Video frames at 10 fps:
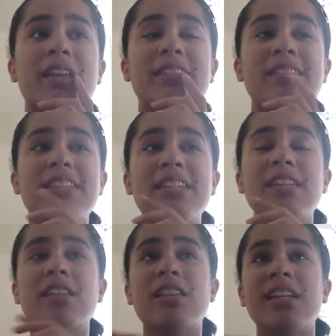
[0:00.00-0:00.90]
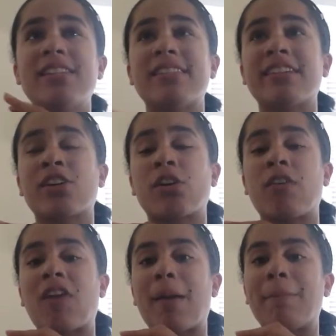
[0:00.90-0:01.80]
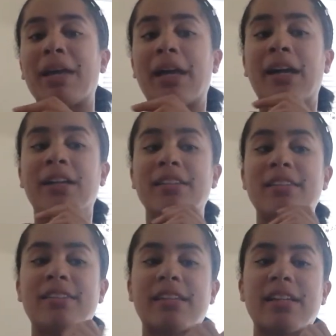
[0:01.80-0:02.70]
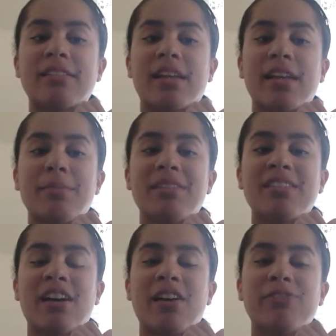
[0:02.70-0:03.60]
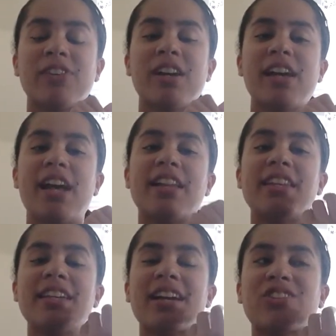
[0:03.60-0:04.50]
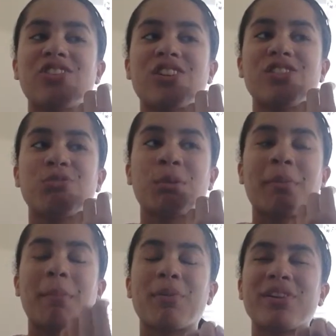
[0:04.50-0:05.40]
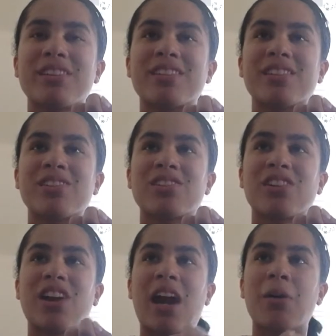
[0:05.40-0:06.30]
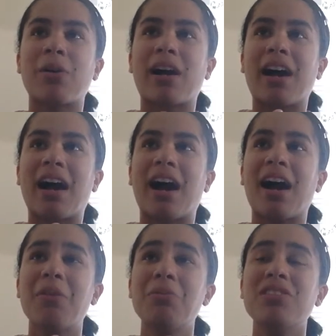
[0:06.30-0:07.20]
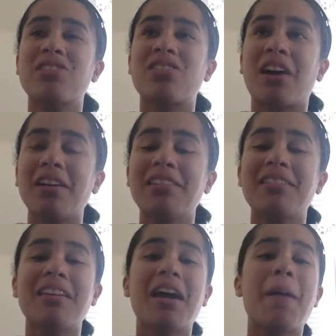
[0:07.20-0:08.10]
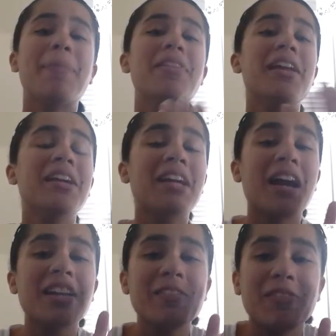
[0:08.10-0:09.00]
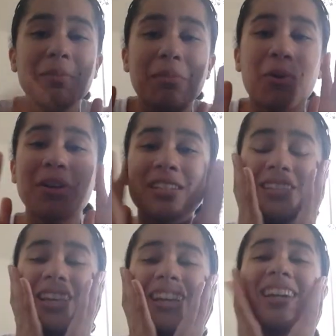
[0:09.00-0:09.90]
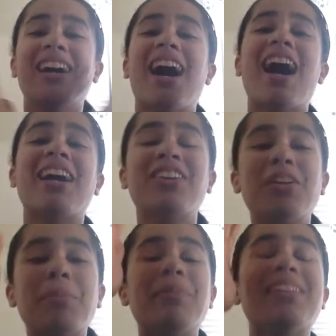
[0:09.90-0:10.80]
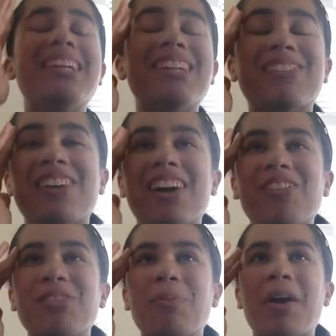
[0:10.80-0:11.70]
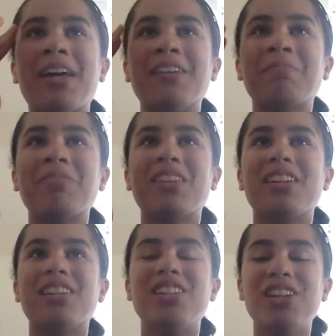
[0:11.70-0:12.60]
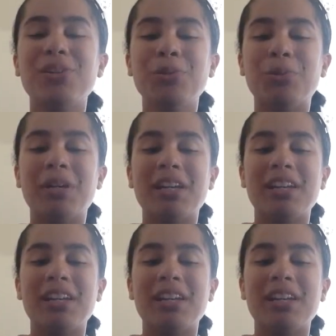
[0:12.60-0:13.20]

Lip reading: seeing the lead singer of that band sing to him and stuff, and then he actually started to remember his sister, I was touched, but then I got even more touched. Like, I couldn't believe was when you,